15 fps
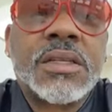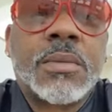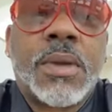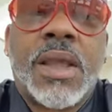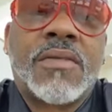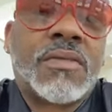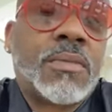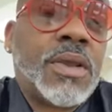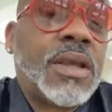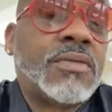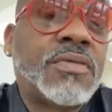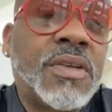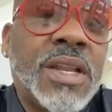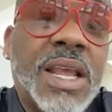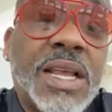I'm having mad
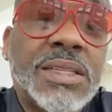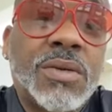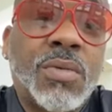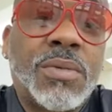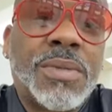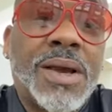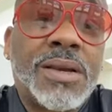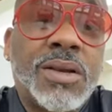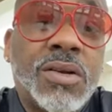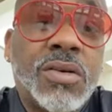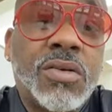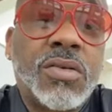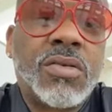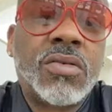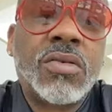fun acting with my
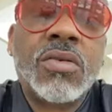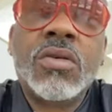girl.